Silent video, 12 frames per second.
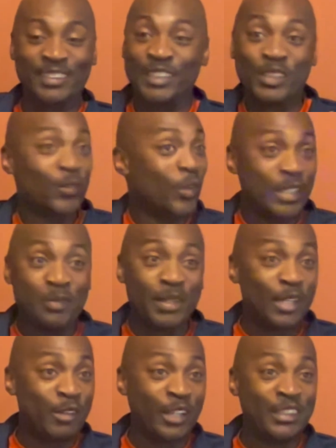Just wanted to be
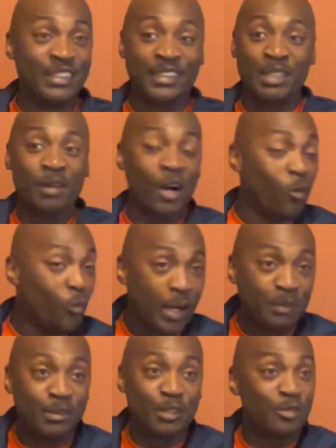around the gym. I would
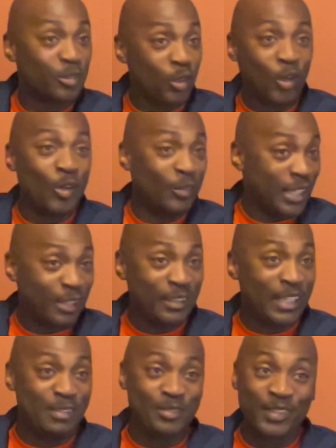wipe the floor whenever
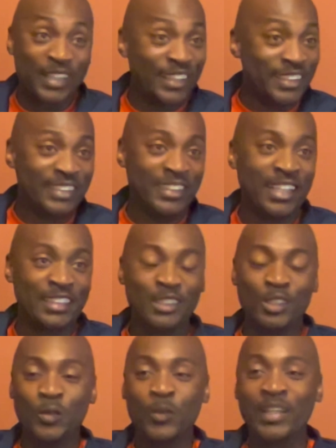they fell and got the
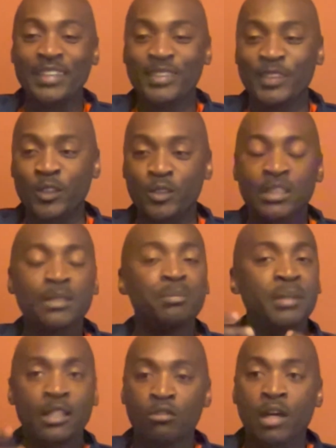sweat. So just
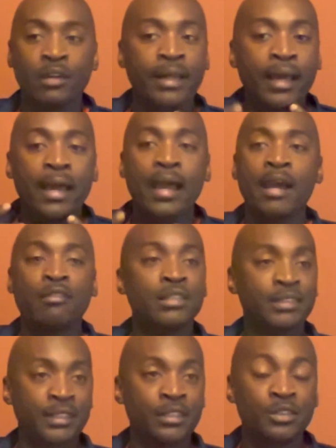being around that every
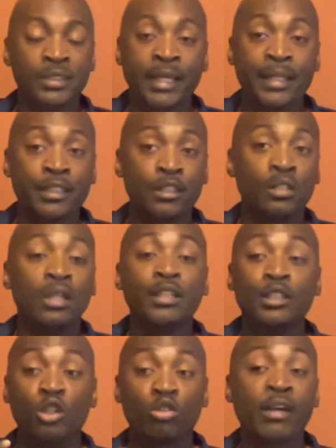single day, and
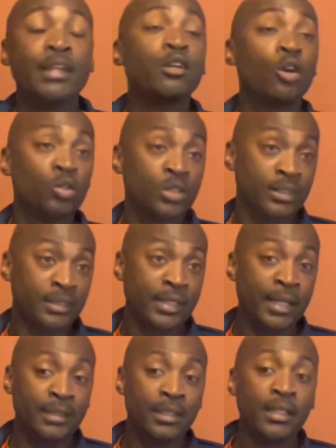the great coaches
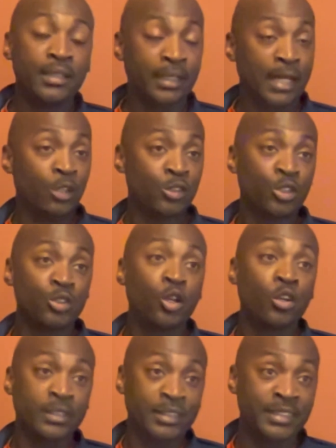that the Gauchos
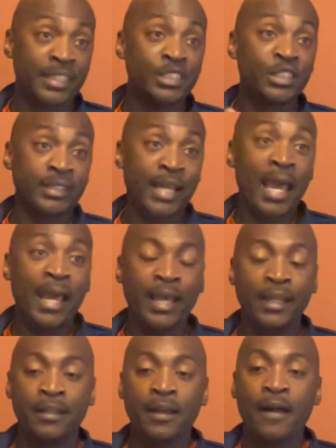organization
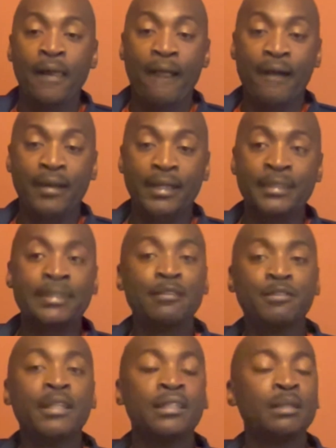had, it
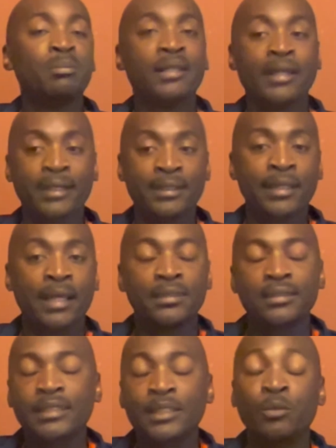definitely planted that
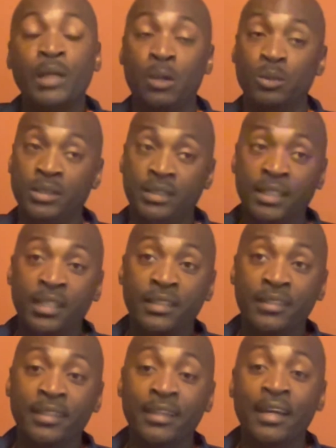seed when I was
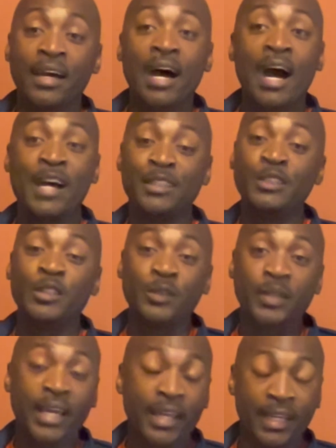young. I knew,
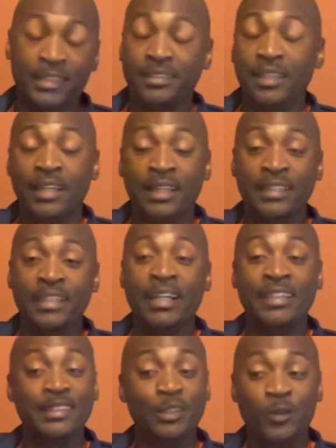hey, I either